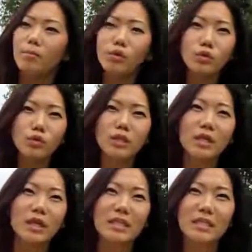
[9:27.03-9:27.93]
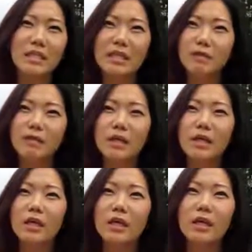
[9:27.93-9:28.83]
music and T
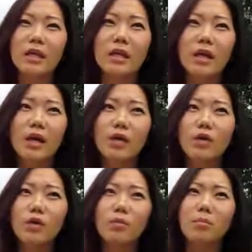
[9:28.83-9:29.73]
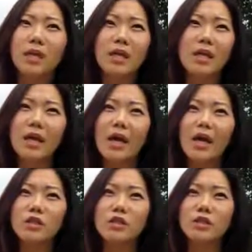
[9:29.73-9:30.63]
V and, you know, media,
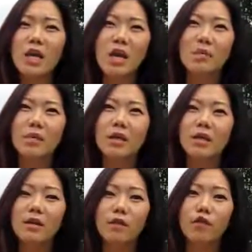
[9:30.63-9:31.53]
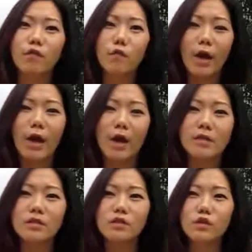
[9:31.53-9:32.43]
entertainment, your
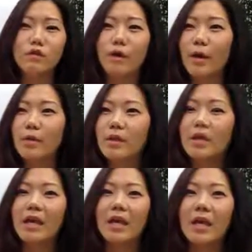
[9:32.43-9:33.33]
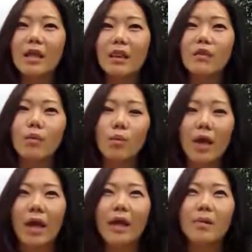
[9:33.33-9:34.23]
friends, your family, like in the
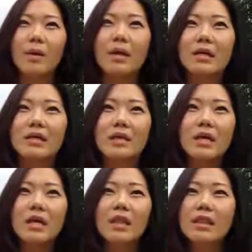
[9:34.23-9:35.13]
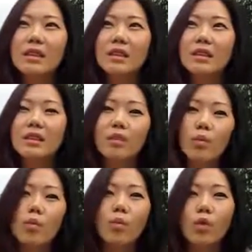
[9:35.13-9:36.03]
way, because the
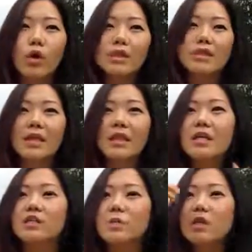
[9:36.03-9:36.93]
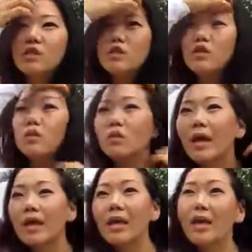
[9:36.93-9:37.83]
words that they speak to you,
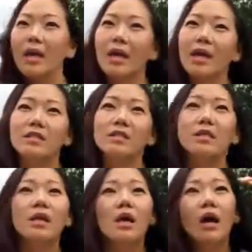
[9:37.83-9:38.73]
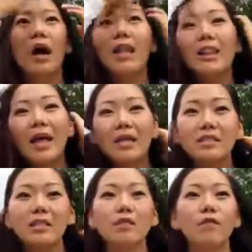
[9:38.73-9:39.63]
like it's,
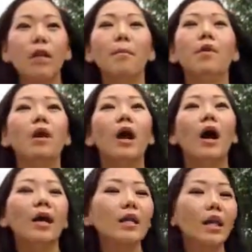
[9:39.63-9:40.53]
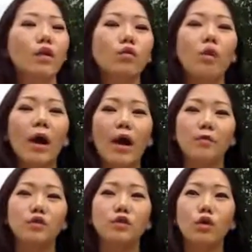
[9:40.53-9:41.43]
unless it's from God, like you
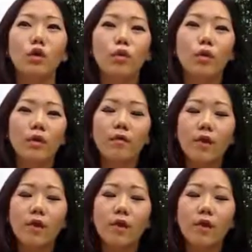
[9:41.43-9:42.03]
have to know